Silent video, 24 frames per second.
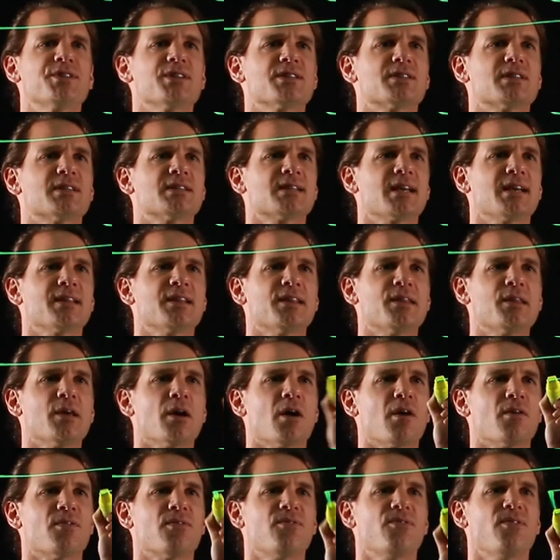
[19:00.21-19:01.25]
is to say that there
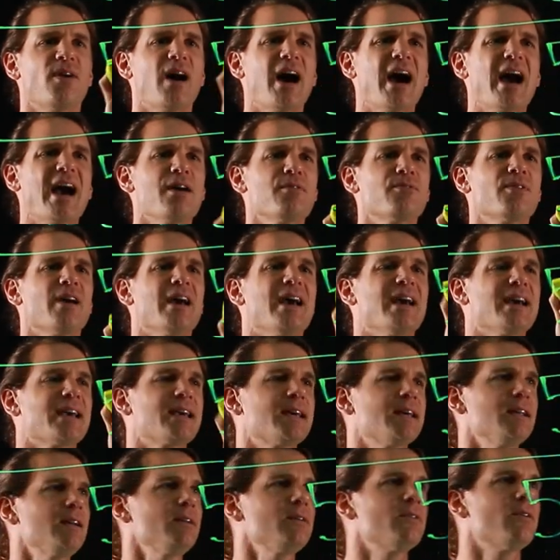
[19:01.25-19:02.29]
are 5
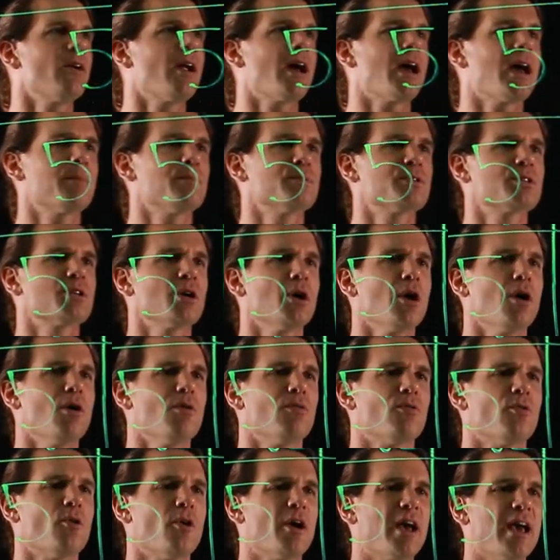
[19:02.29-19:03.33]
kilograms
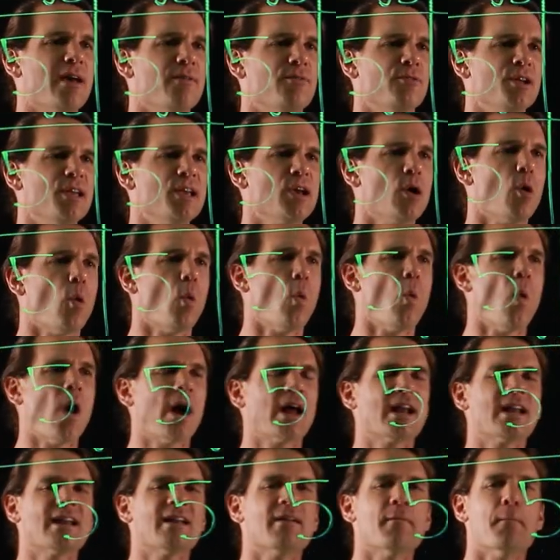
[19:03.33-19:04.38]
for every
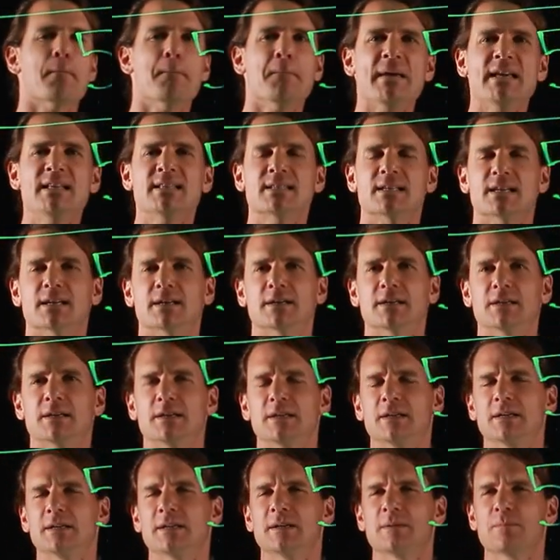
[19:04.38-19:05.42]
1 meter.
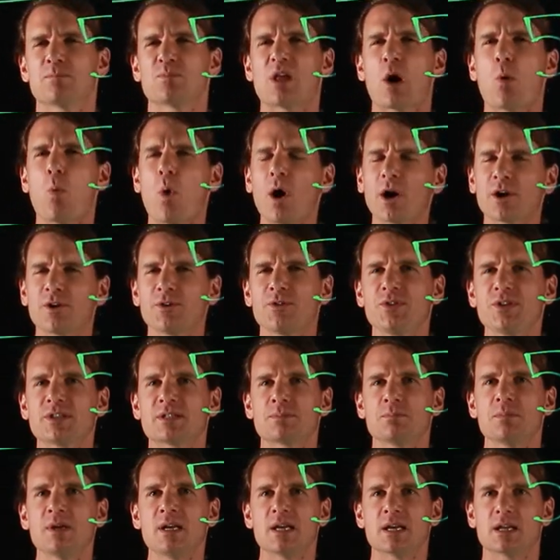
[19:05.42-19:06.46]
Now, what could this
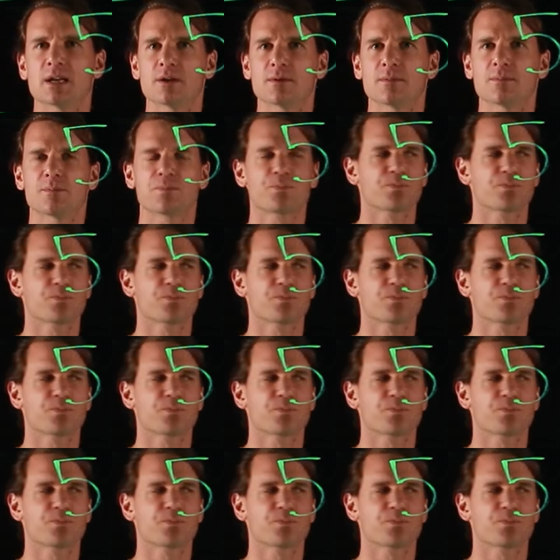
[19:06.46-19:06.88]
mean?